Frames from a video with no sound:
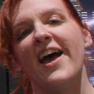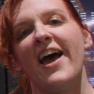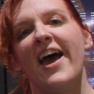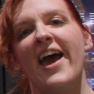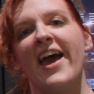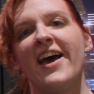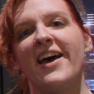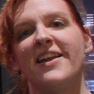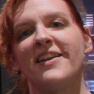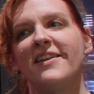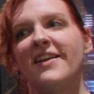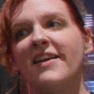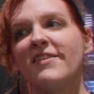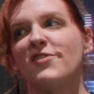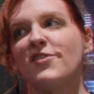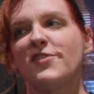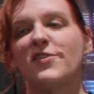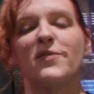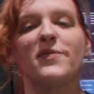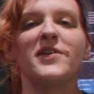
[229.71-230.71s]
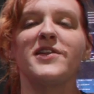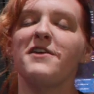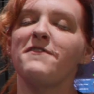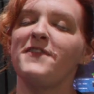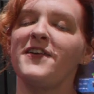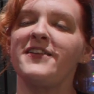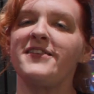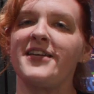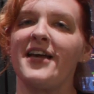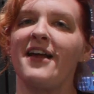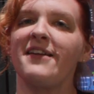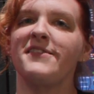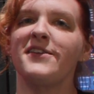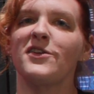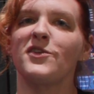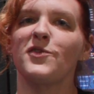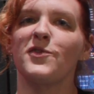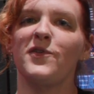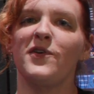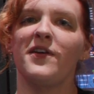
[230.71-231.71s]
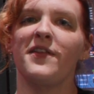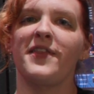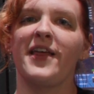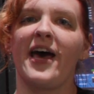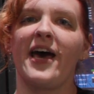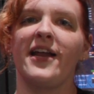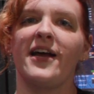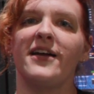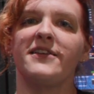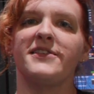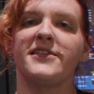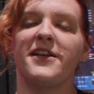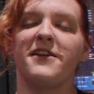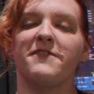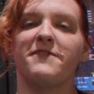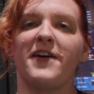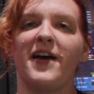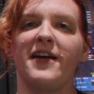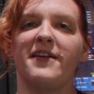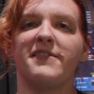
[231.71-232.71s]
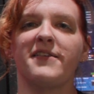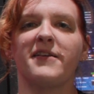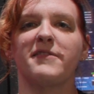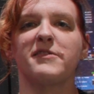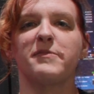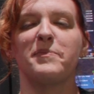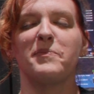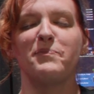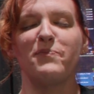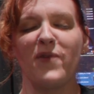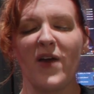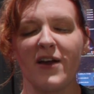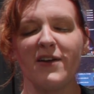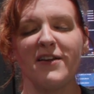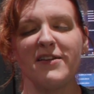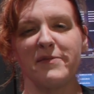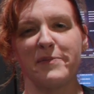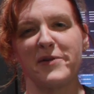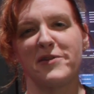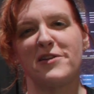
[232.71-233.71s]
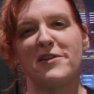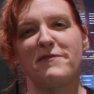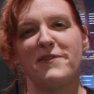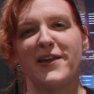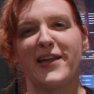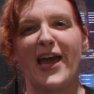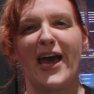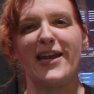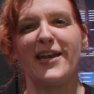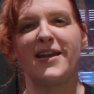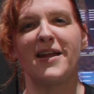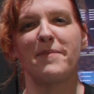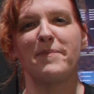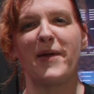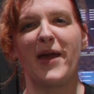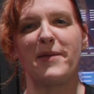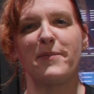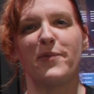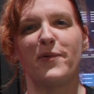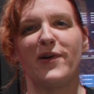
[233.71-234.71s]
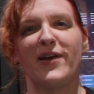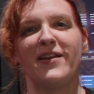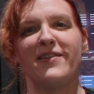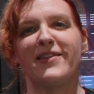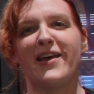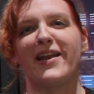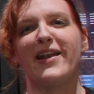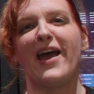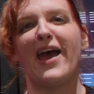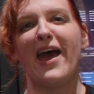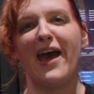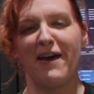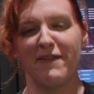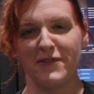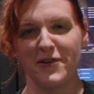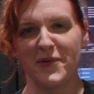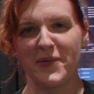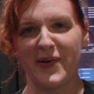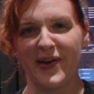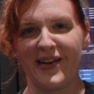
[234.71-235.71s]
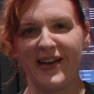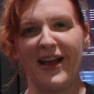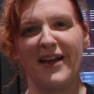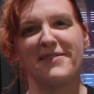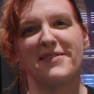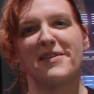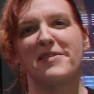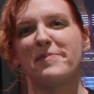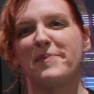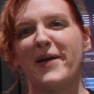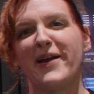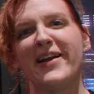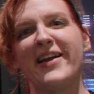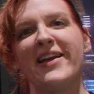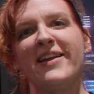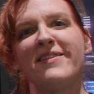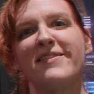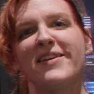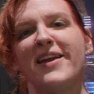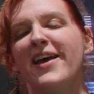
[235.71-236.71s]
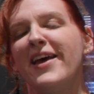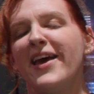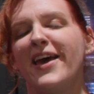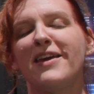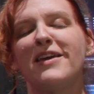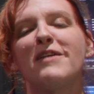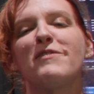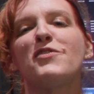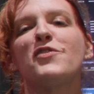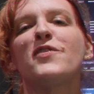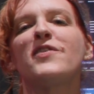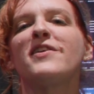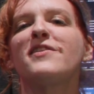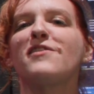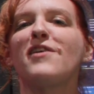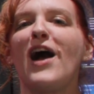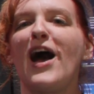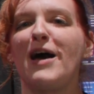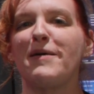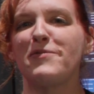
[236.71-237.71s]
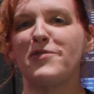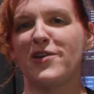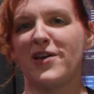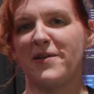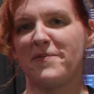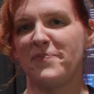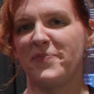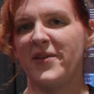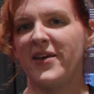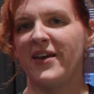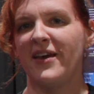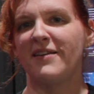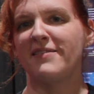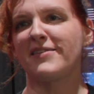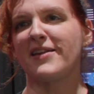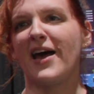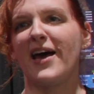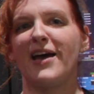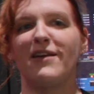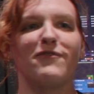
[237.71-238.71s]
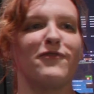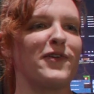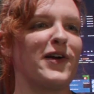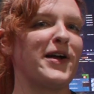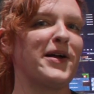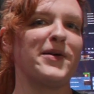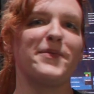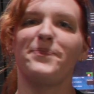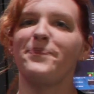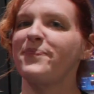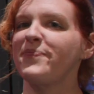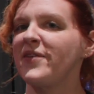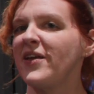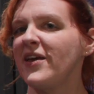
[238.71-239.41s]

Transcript: And it's just a really fantastic tool that identifies a very specific editing pain point that everyone has experienced, and gives you another option aside from